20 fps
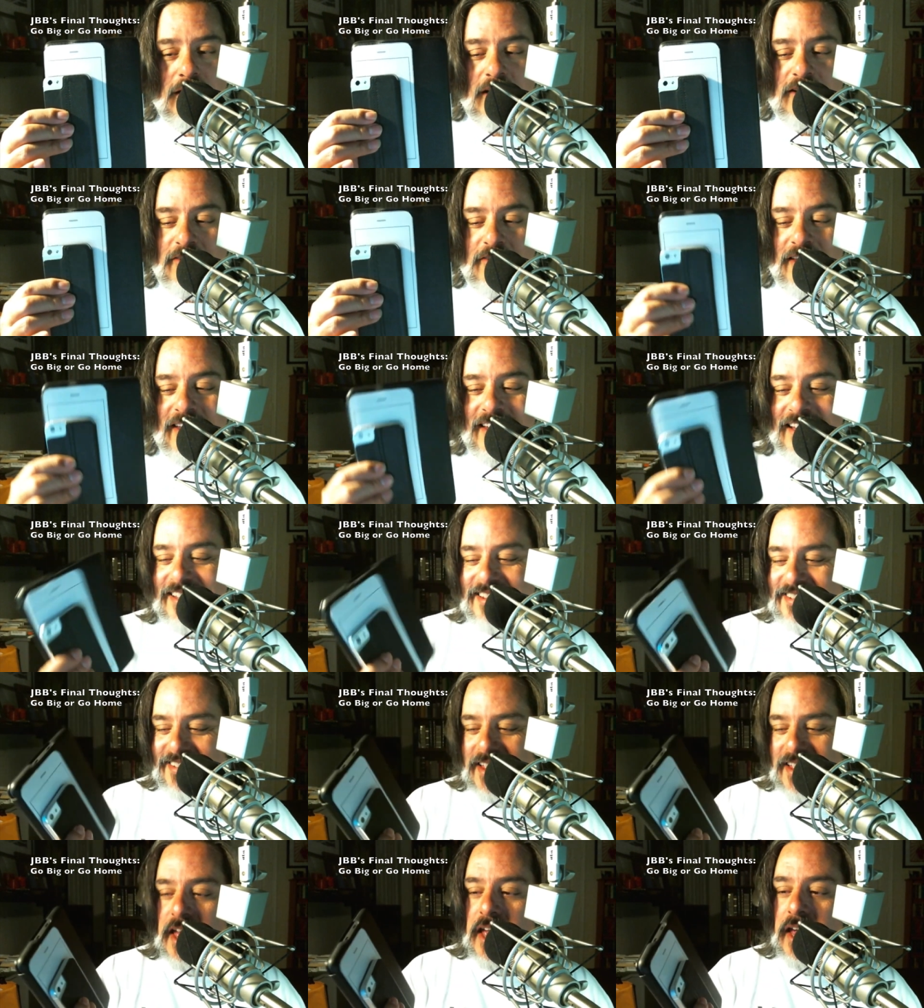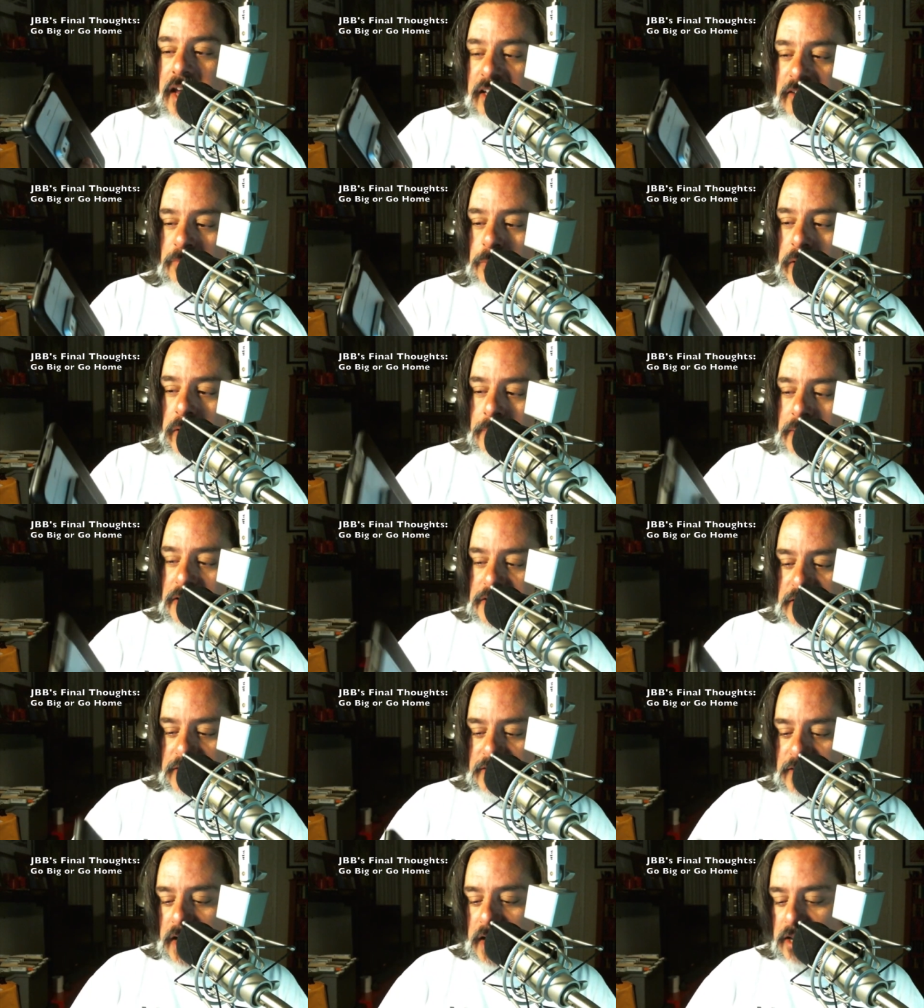It's it's it's pretty much
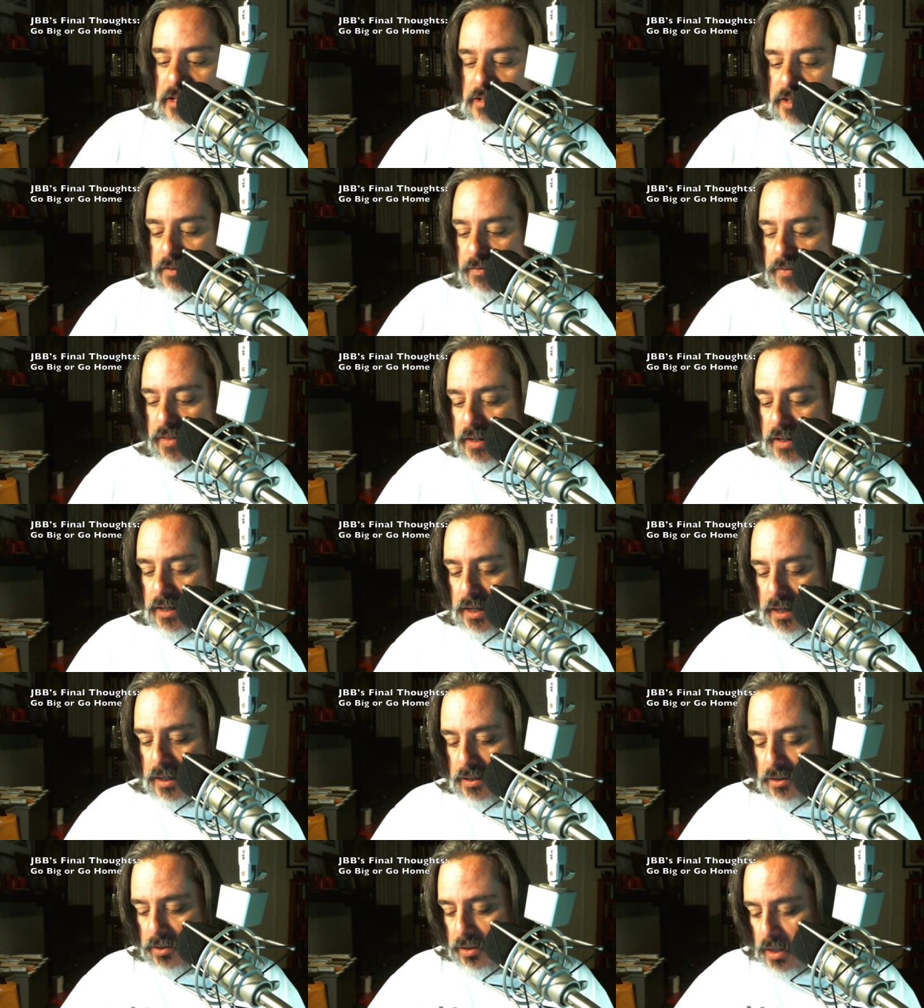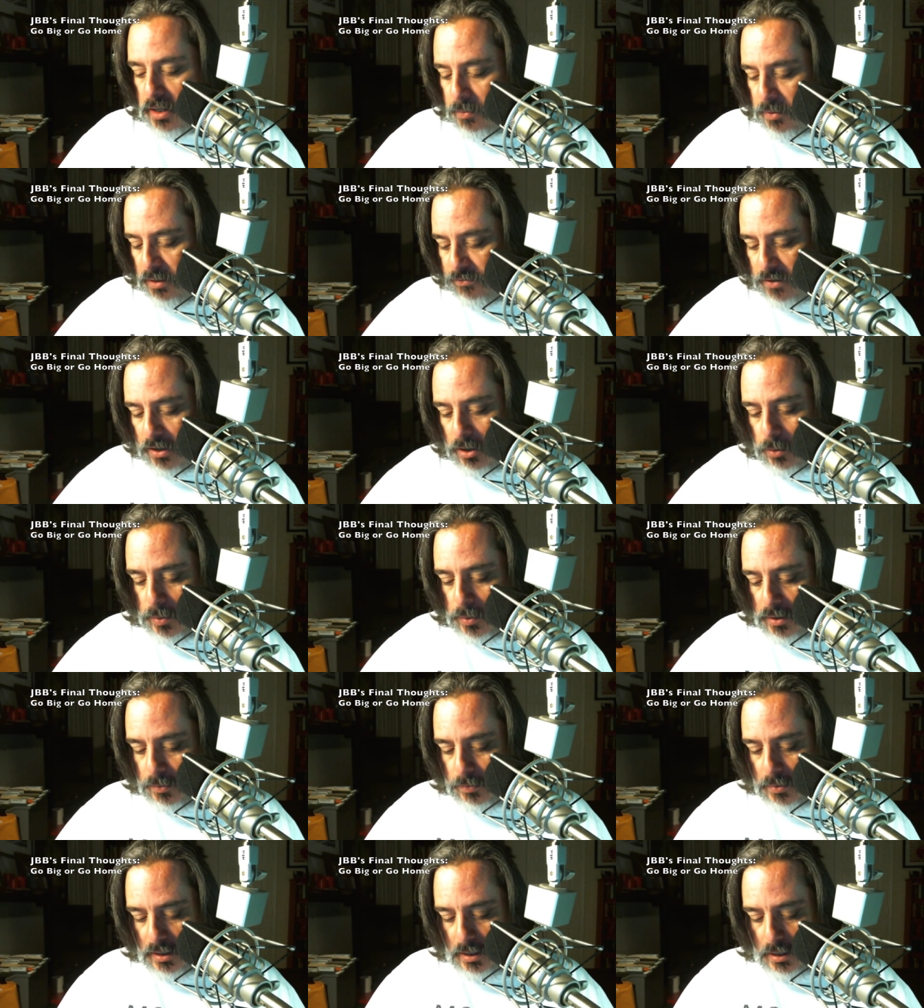the size of the Kindle. I mean, if I open
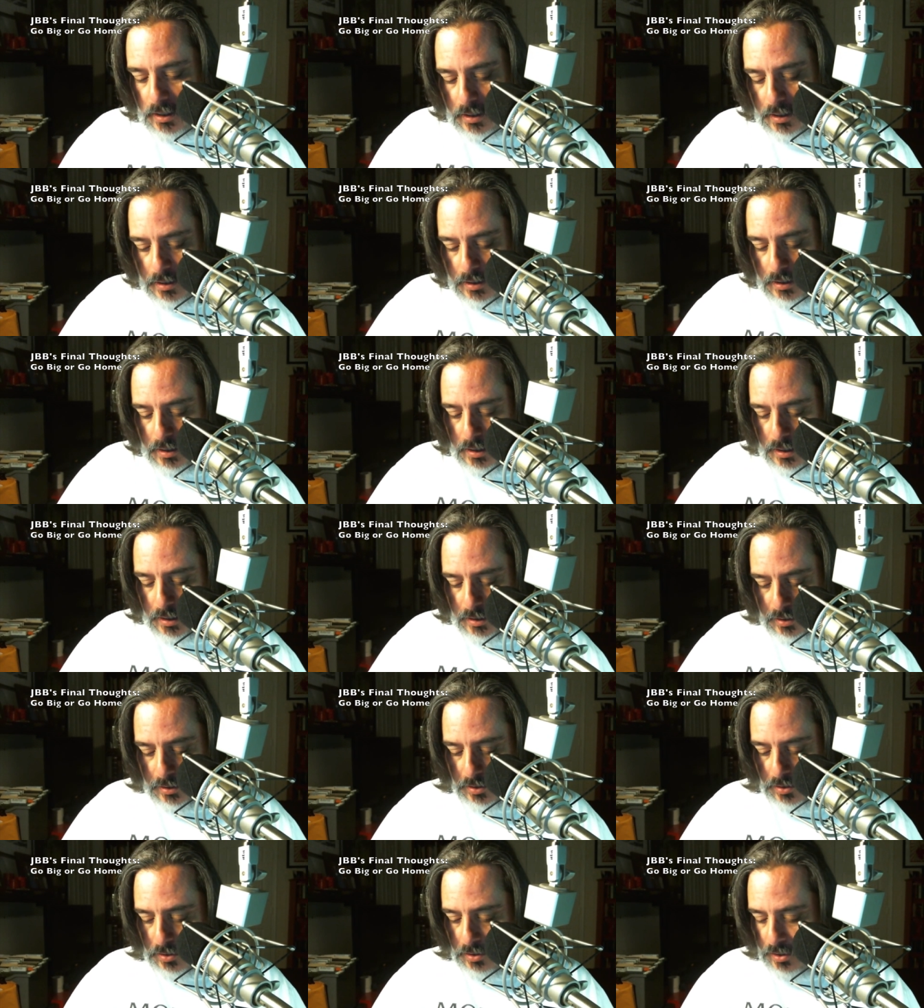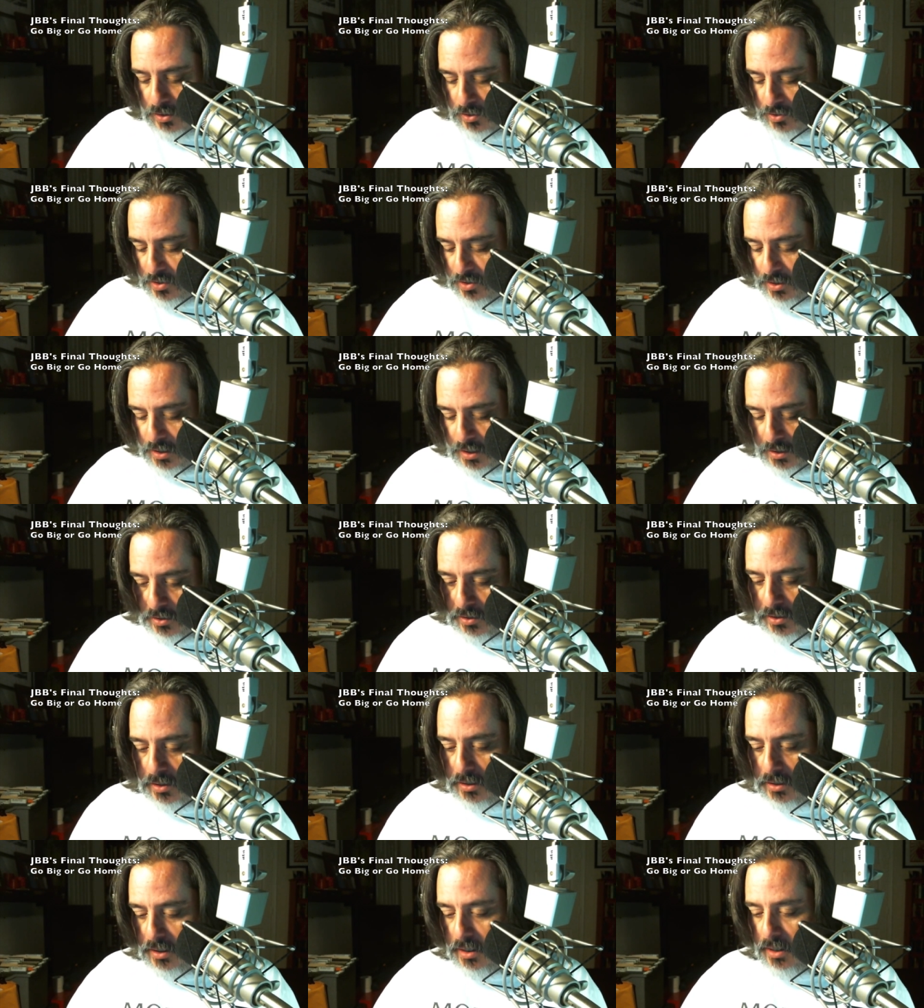the, the Kindle, here's the
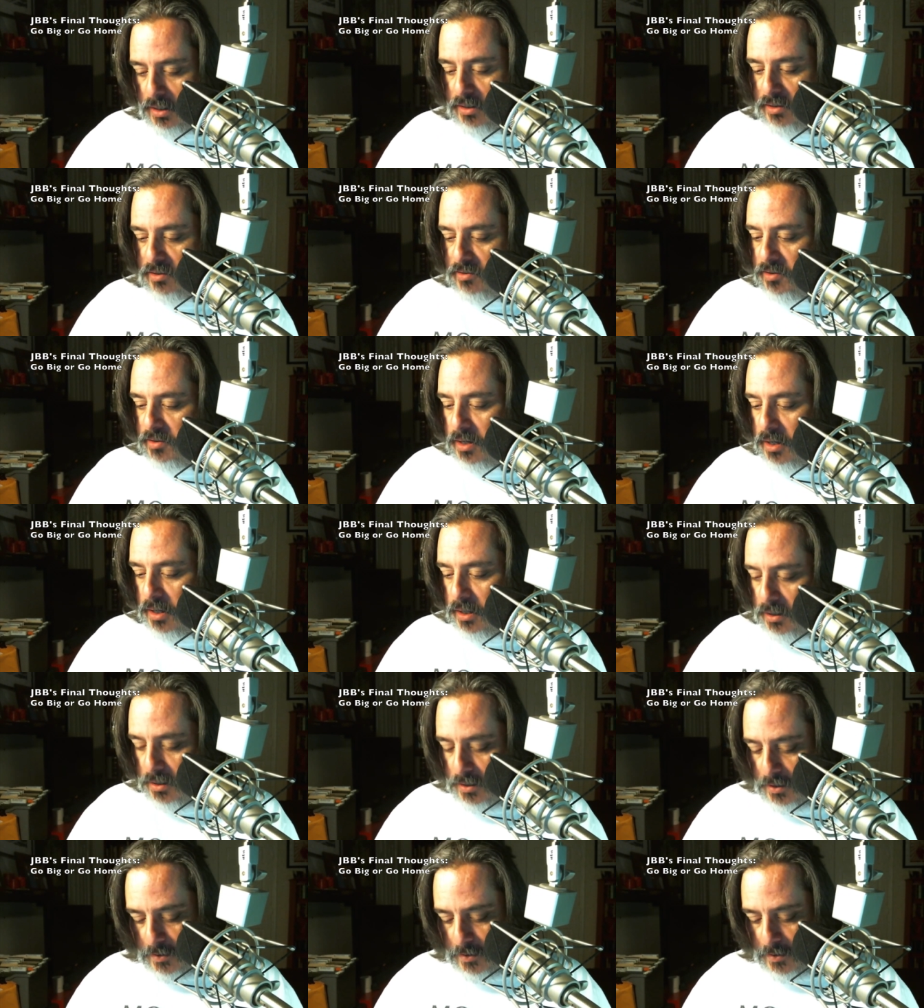Kindle on the inside.